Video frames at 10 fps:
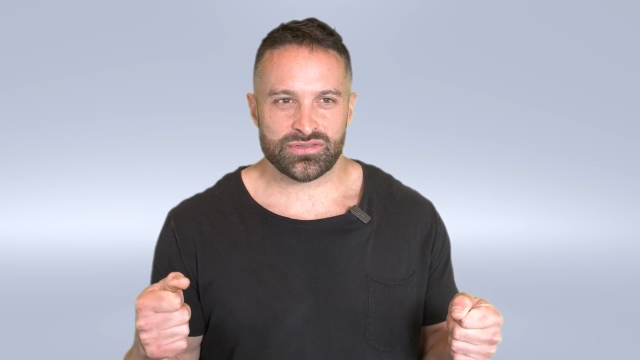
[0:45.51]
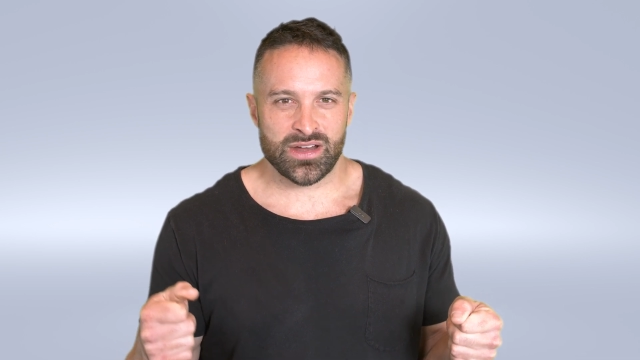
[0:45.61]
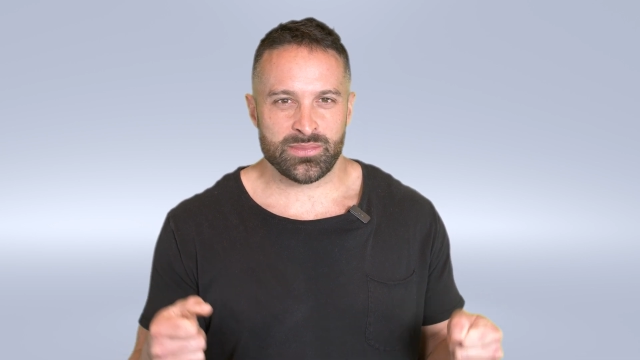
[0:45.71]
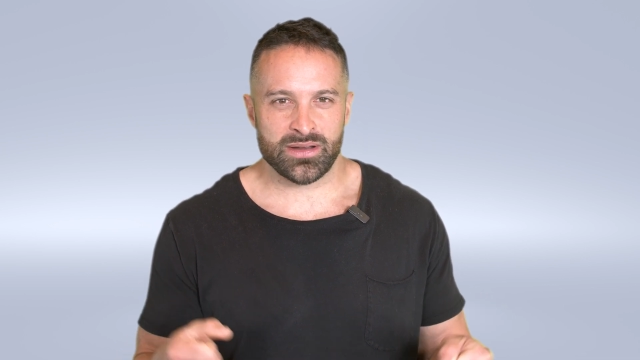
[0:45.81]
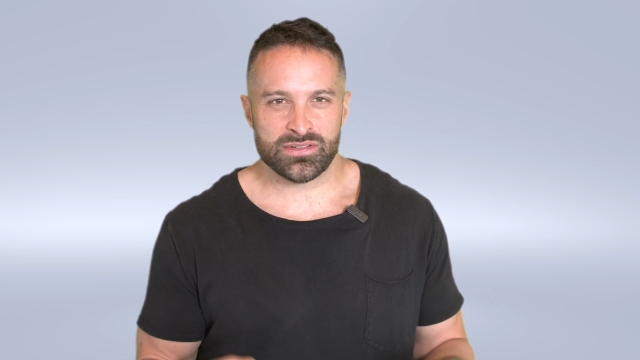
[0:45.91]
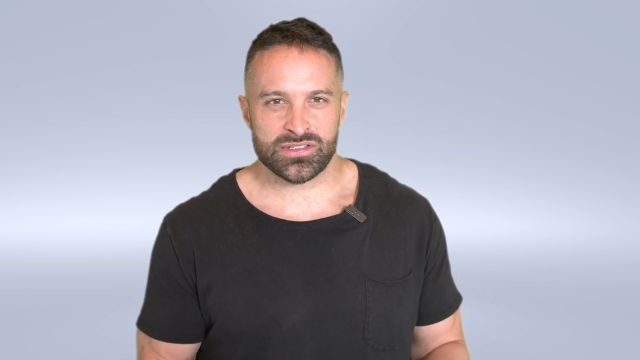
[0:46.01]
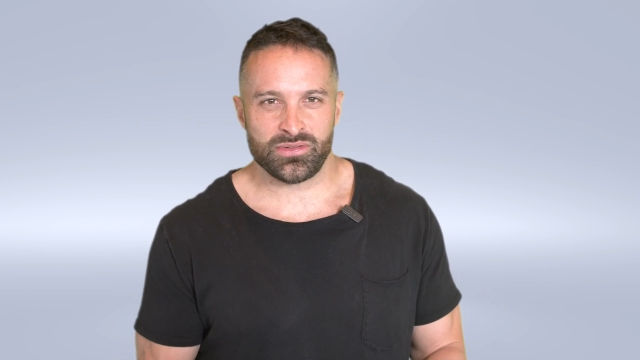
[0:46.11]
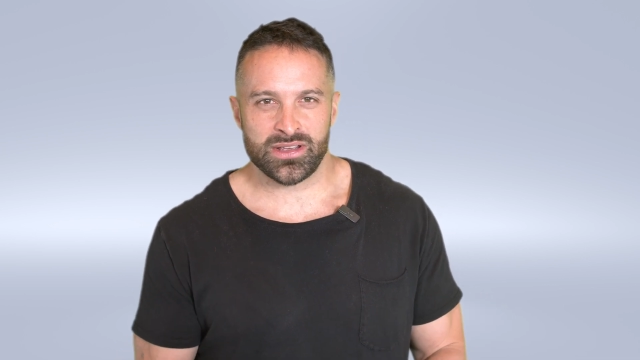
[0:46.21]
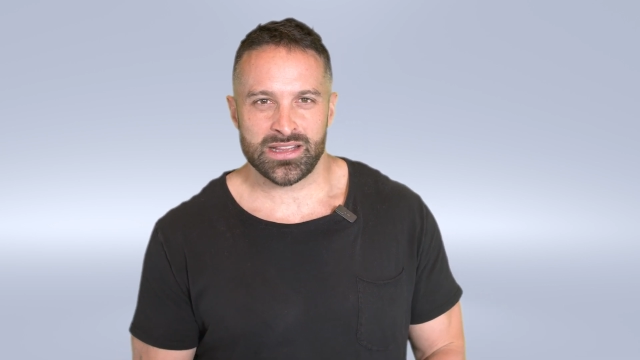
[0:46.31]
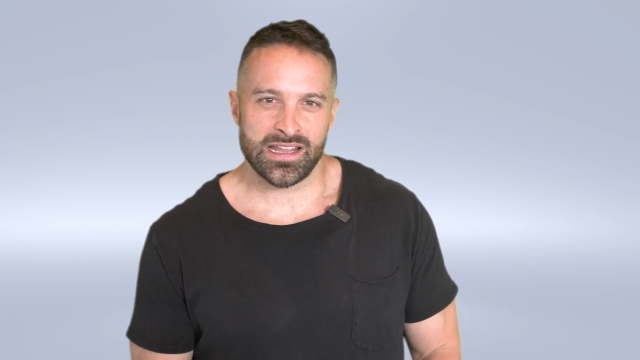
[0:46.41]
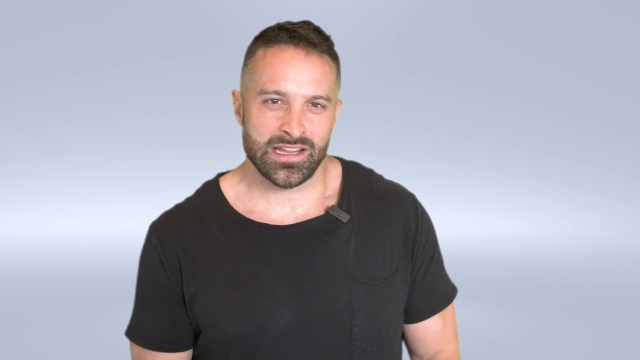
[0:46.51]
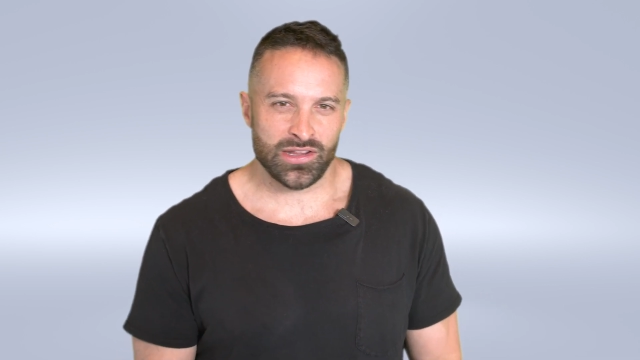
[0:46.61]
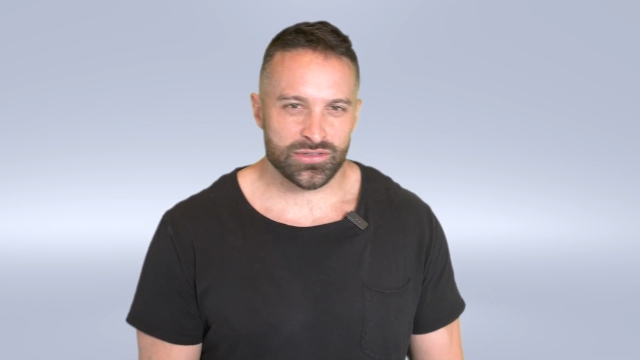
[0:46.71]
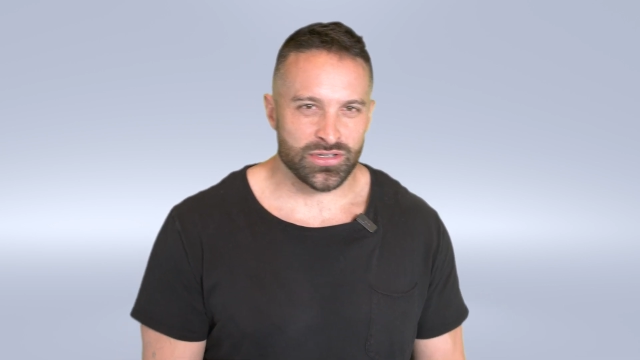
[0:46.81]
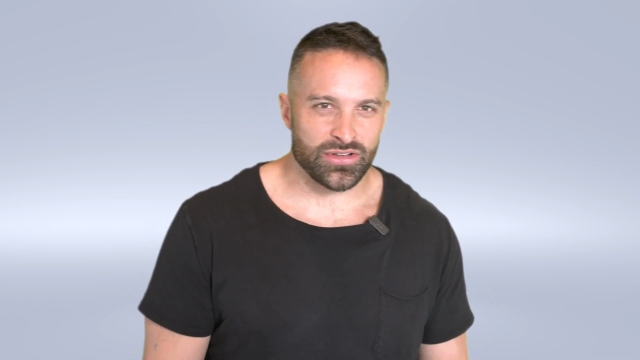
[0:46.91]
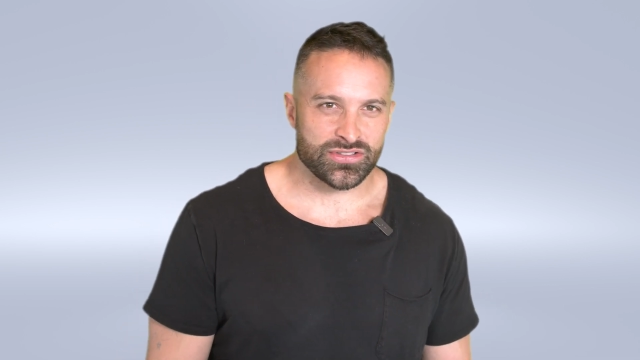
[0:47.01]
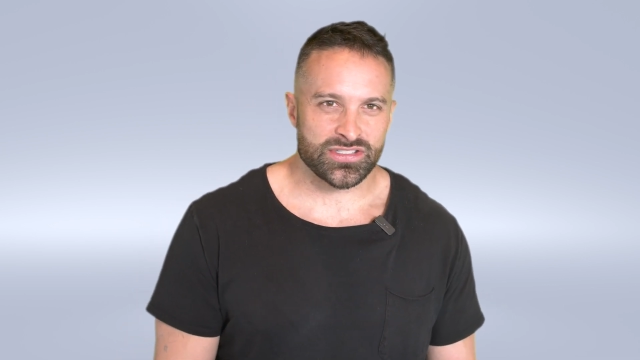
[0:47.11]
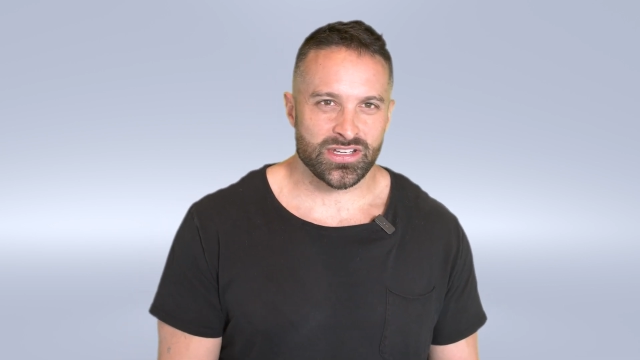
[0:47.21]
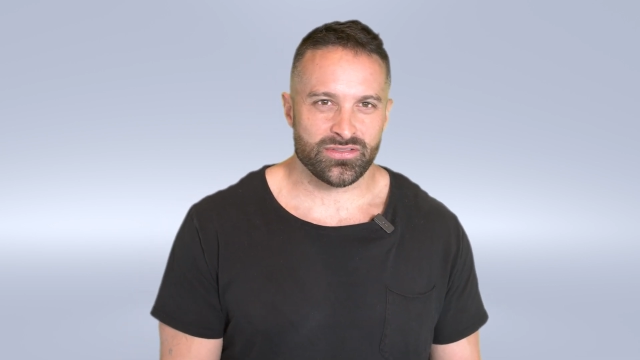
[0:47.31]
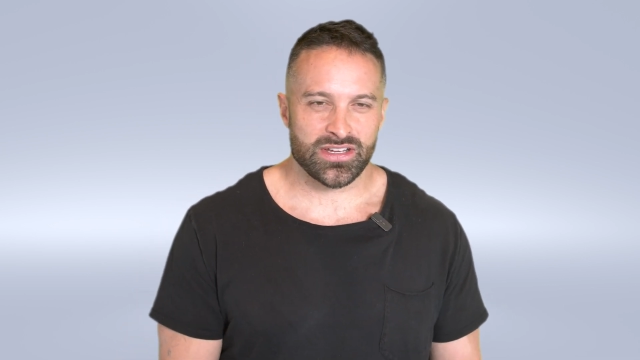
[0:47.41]
Everybody was doing that. They looked all
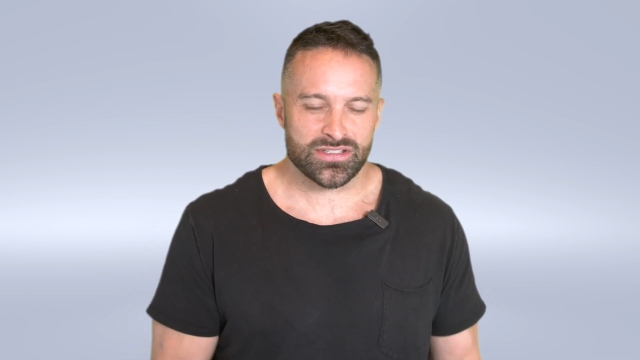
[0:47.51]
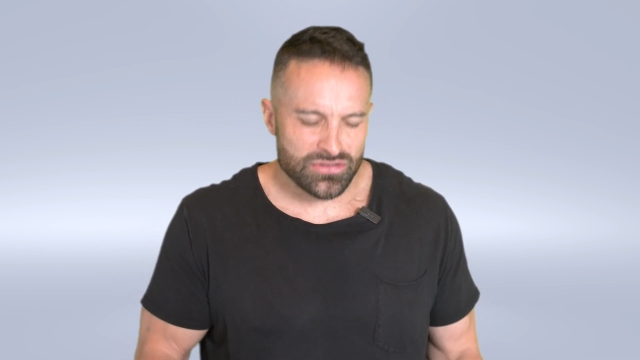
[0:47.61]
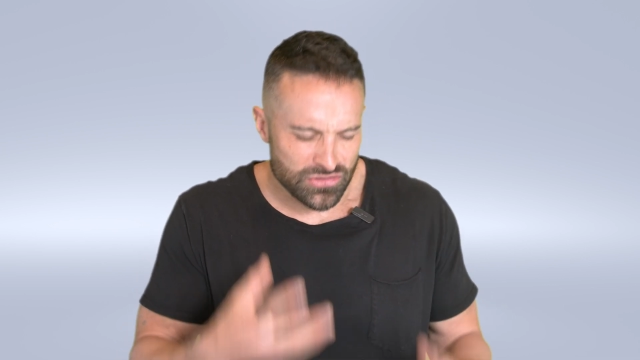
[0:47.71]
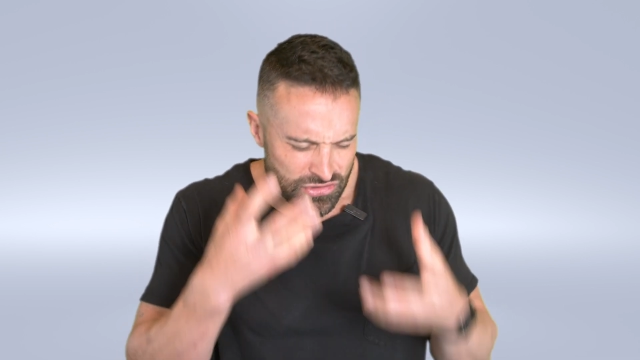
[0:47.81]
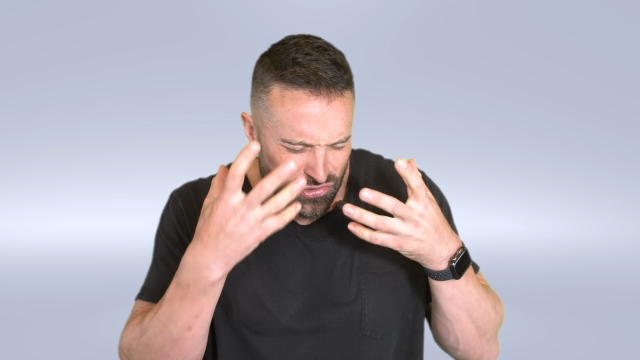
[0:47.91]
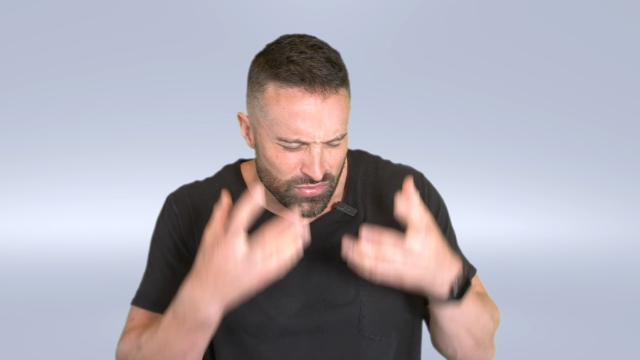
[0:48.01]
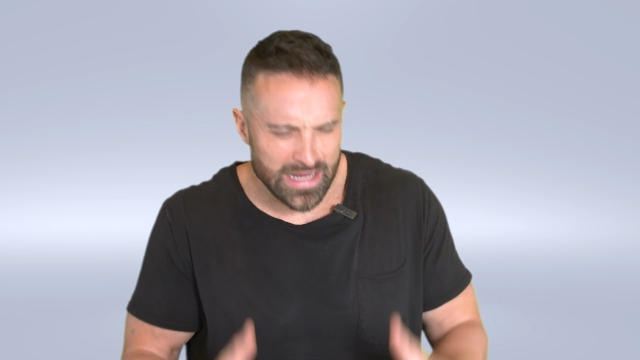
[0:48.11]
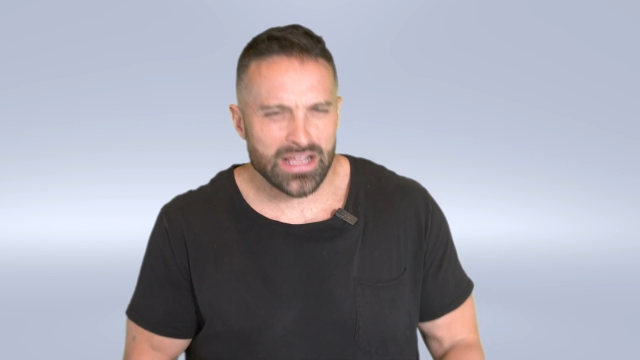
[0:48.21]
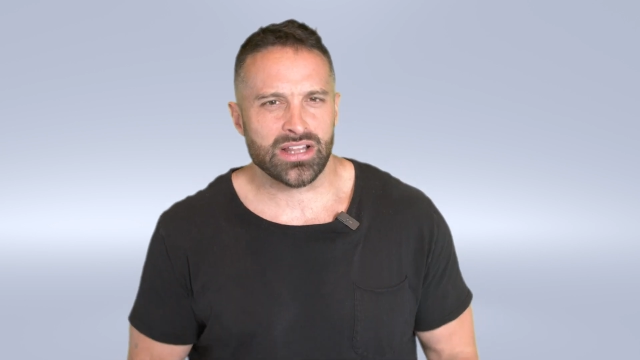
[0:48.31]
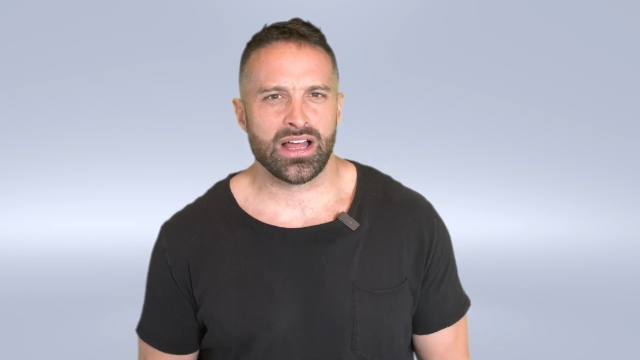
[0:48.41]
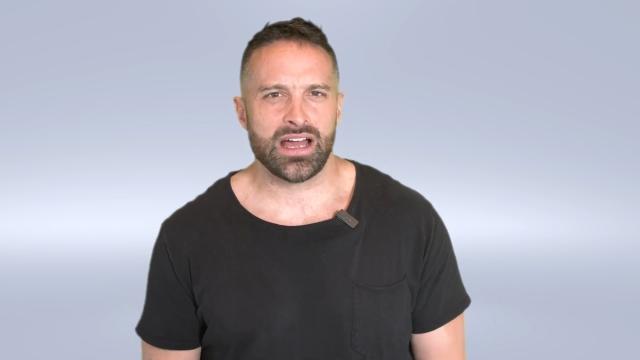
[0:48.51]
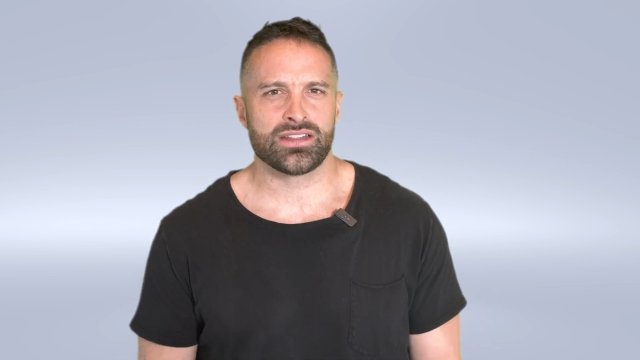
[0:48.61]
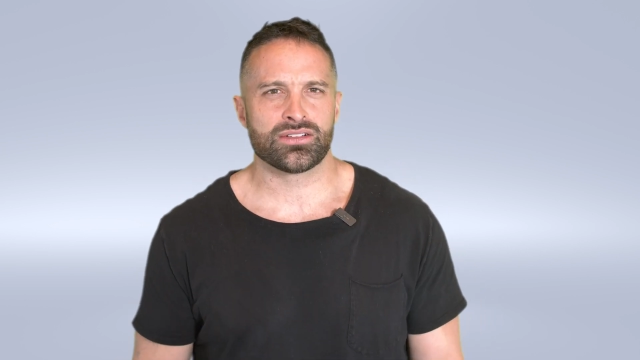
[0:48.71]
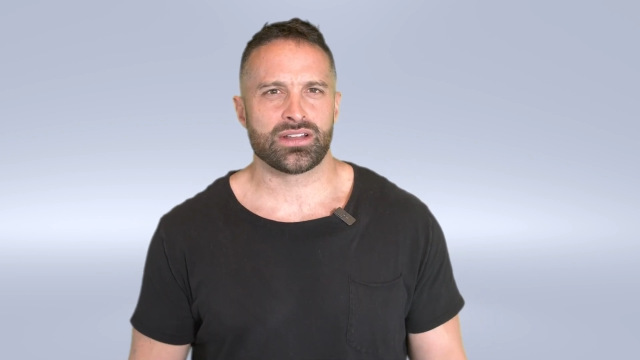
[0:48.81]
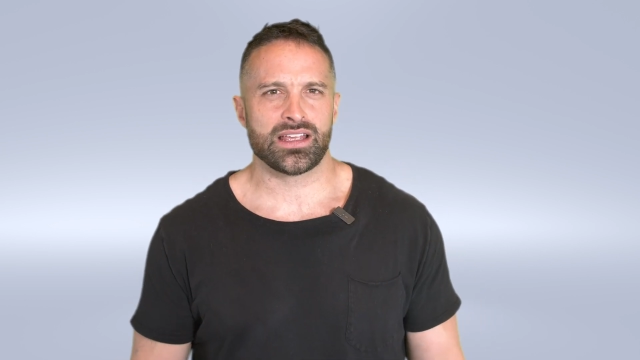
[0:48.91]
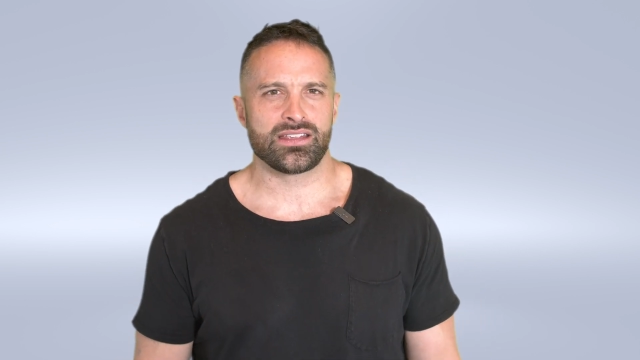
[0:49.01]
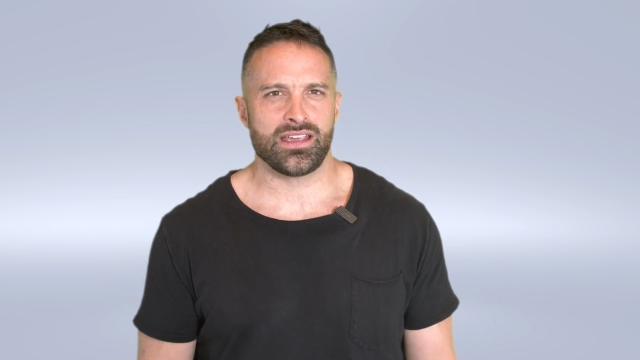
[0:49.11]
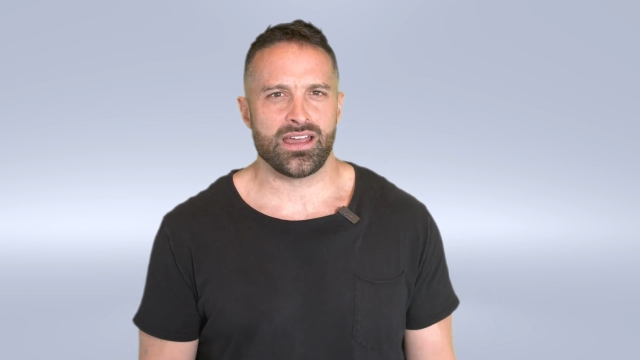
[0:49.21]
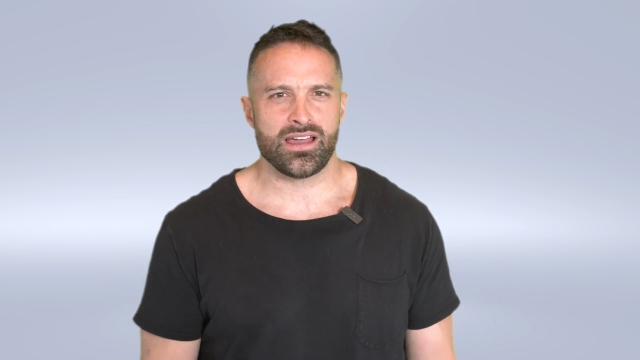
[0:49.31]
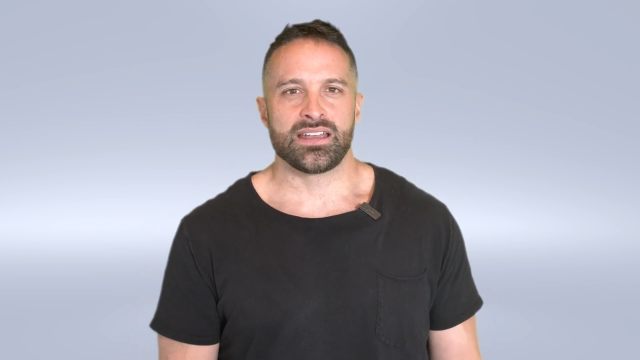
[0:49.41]
serious and they're sweating a lot and they're like, yeah.